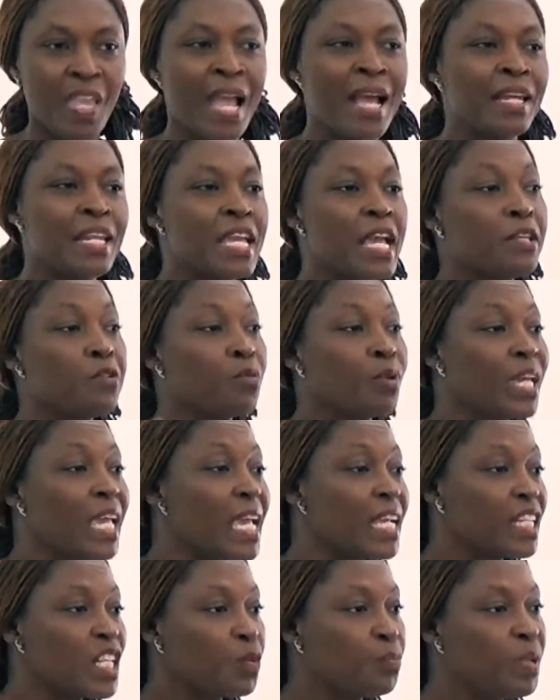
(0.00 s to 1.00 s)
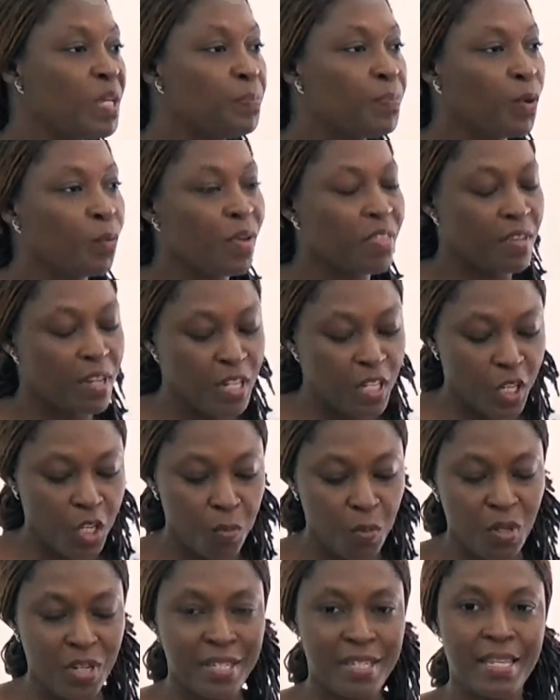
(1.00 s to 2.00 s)
And they educated people within the
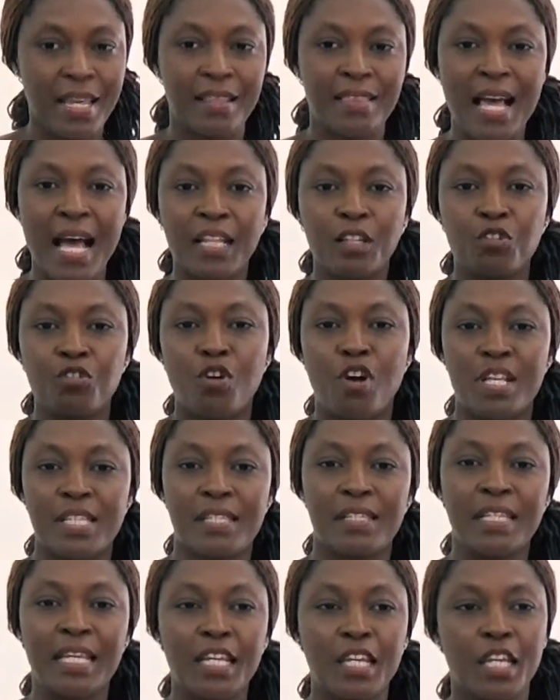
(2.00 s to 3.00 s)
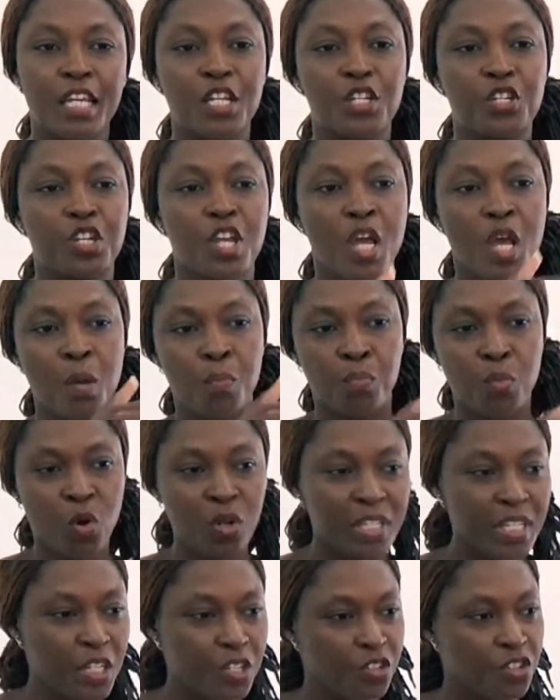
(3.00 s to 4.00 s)
community, and that cross-linkage,
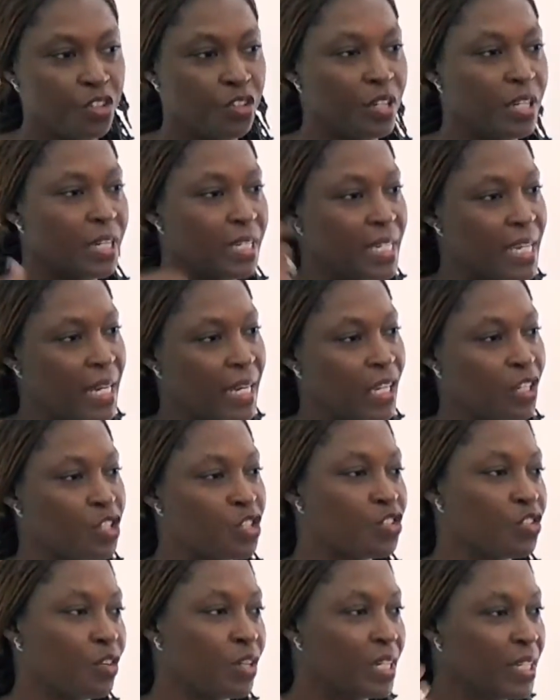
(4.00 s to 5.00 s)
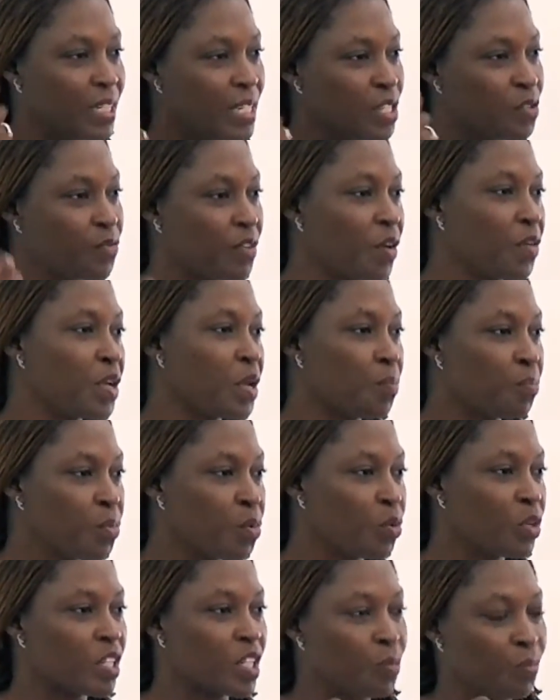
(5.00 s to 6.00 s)
both internally and externally, is very
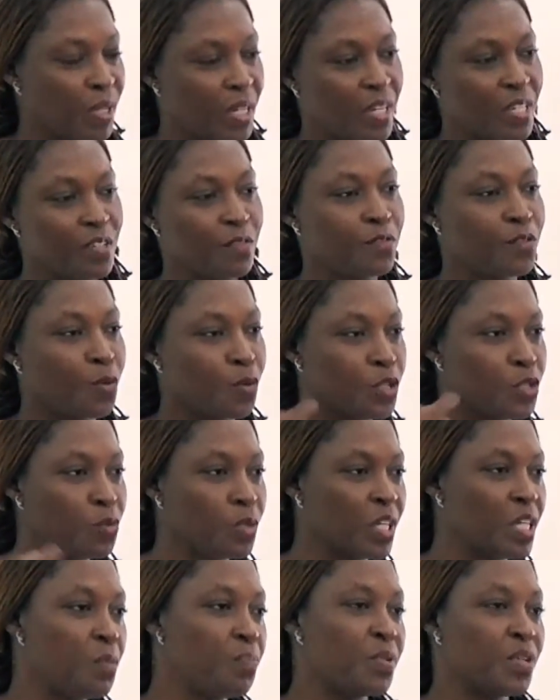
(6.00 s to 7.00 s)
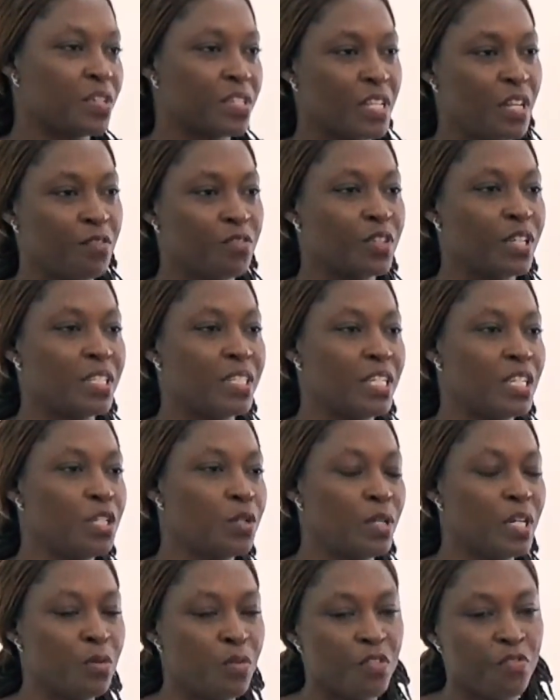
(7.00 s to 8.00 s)
important because, of course, you keep yourself
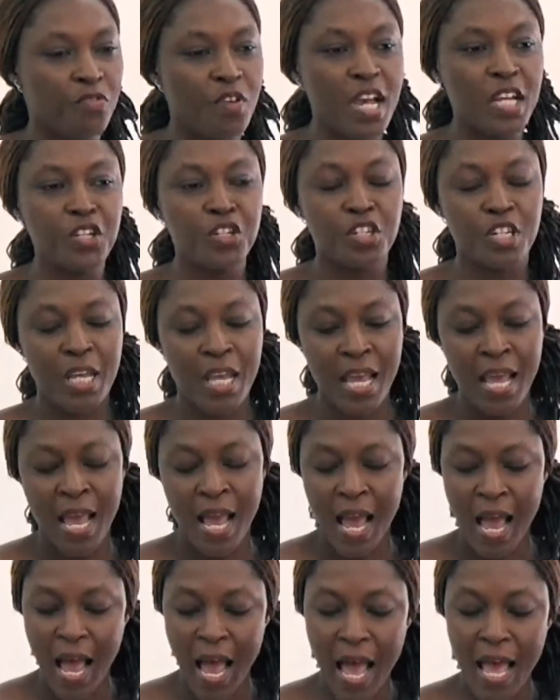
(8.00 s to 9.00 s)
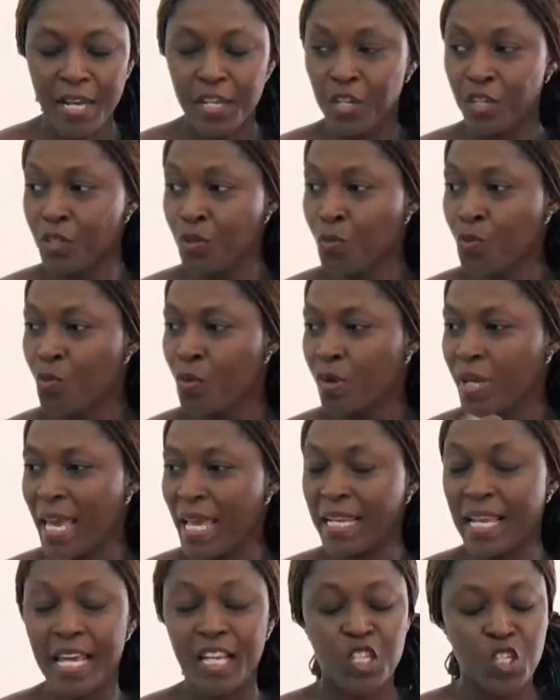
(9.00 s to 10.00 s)
continually refreshed and you
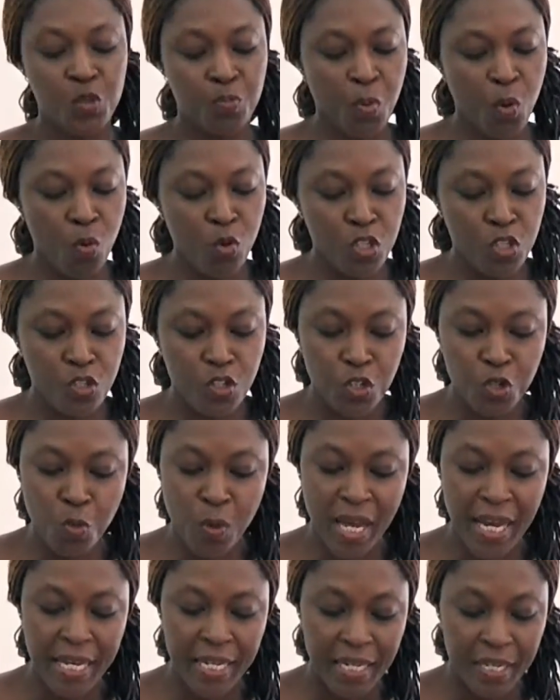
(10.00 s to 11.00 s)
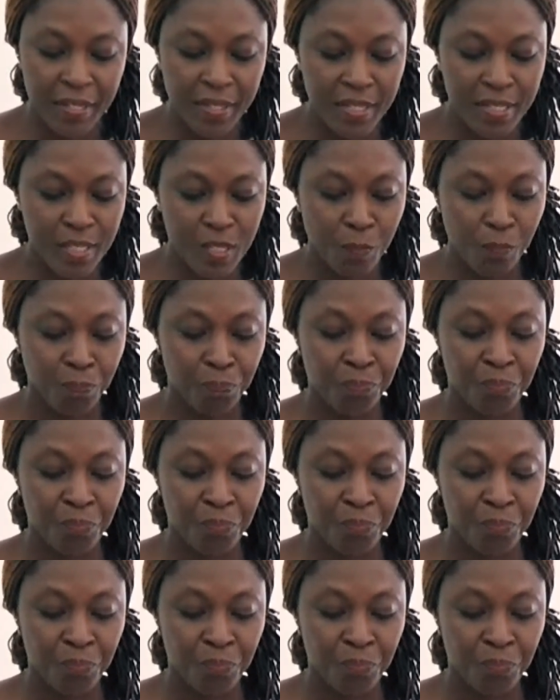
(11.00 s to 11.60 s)
get exposed to new ideas.